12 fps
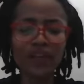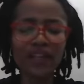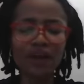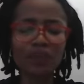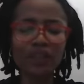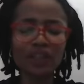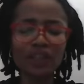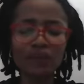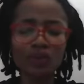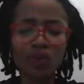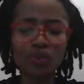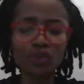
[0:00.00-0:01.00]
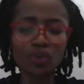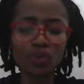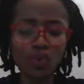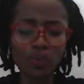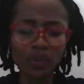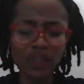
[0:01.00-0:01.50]
Father, we give you all the
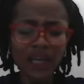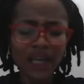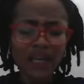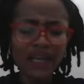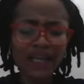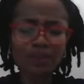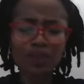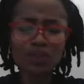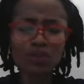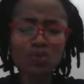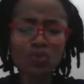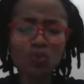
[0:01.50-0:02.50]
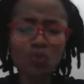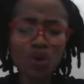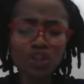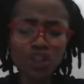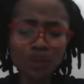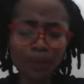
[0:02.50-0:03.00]
glory. Let's begin to
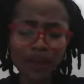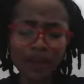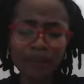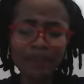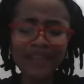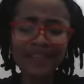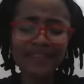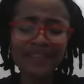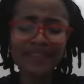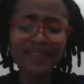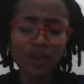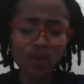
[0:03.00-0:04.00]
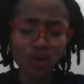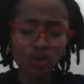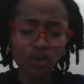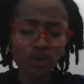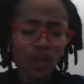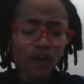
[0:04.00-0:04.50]
worship Him. Let's thank
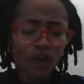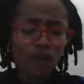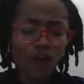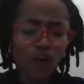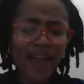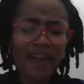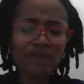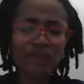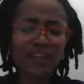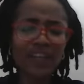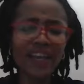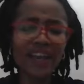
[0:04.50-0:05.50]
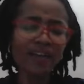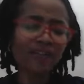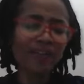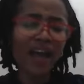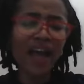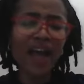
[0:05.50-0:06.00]
God for every
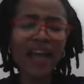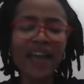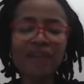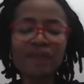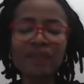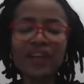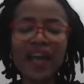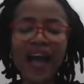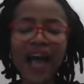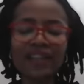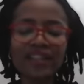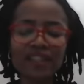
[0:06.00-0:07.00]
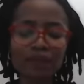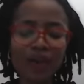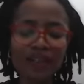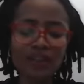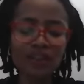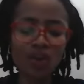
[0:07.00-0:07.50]
area, every
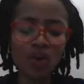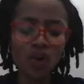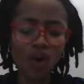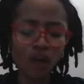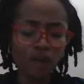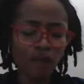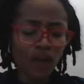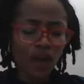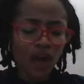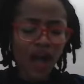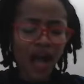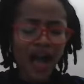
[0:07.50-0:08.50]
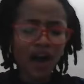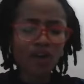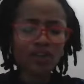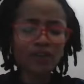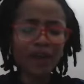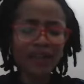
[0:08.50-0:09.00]
aspect of our
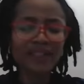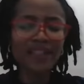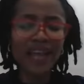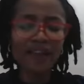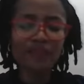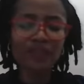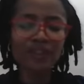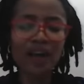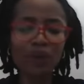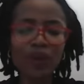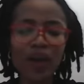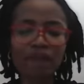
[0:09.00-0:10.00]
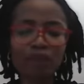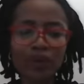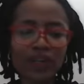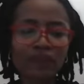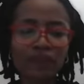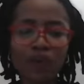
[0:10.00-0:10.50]
husbands' lives that we have
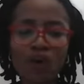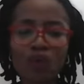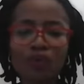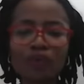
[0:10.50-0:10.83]
prayed for.